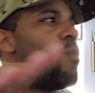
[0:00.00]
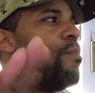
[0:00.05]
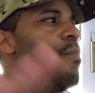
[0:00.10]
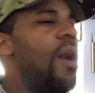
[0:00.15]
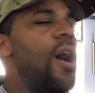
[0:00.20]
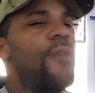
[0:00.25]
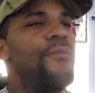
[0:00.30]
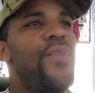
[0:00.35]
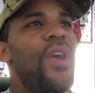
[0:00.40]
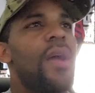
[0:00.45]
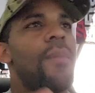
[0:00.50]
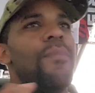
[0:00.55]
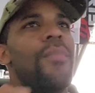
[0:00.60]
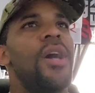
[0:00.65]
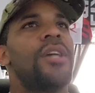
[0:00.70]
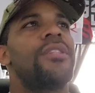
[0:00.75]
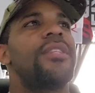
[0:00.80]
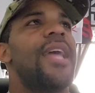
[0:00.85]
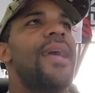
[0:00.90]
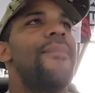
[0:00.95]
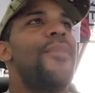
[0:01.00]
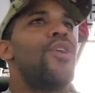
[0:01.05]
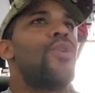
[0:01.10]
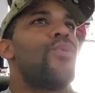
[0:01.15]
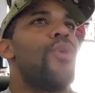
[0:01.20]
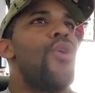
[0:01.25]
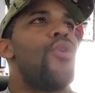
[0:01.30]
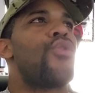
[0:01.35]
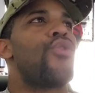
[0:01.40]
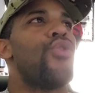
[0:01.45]
Motherfucking Mustang been
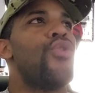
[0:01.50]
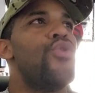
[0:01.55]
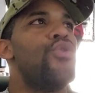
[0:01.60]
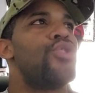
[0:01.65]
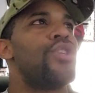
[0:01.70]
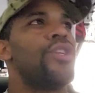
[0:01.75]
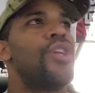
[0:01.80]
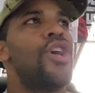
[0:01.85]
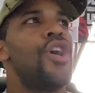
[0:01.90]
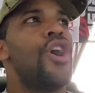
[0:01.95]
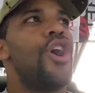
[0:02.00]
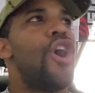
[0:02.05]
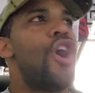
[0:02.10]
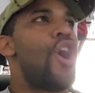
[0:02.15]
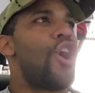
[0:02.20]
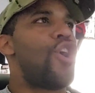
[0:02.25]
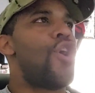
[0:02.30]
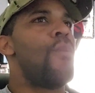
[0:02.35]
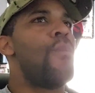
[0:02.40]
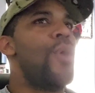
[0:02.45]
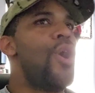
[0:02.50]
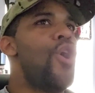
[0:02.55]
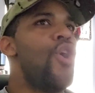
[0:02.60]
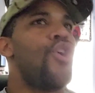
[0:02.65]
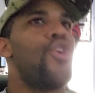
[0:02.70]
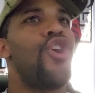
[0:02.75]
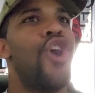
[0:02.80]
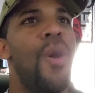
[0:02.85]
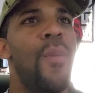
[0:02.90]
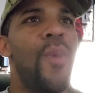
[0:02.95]
on the road cruising, a
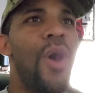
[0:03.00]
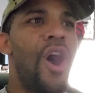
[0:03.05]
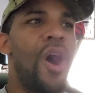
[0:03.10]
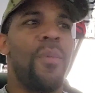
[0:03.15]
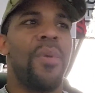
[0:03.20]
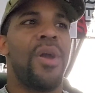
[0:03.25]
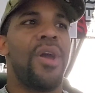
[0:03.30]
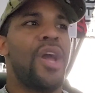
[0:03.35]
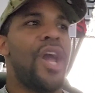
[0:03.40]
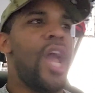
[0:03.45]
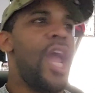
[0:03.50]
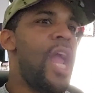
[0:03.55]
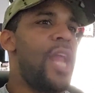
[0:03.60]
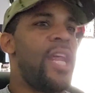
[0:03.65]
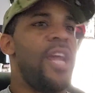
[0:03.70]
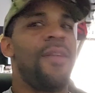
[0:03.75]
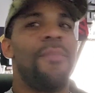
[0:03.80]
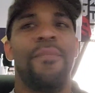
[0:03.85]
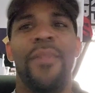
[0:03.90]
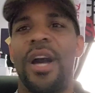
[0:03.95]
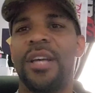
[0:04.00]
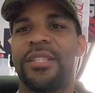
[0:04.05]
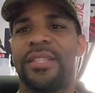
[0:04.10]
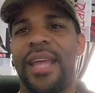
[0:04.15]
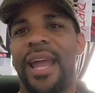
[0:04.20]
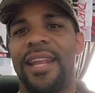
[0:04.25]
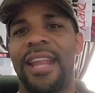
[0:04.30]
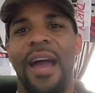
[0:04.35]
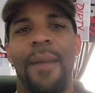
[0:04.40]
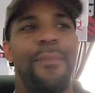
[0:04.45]
Camaro come up, and then the
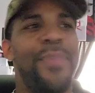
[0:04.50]
Mustang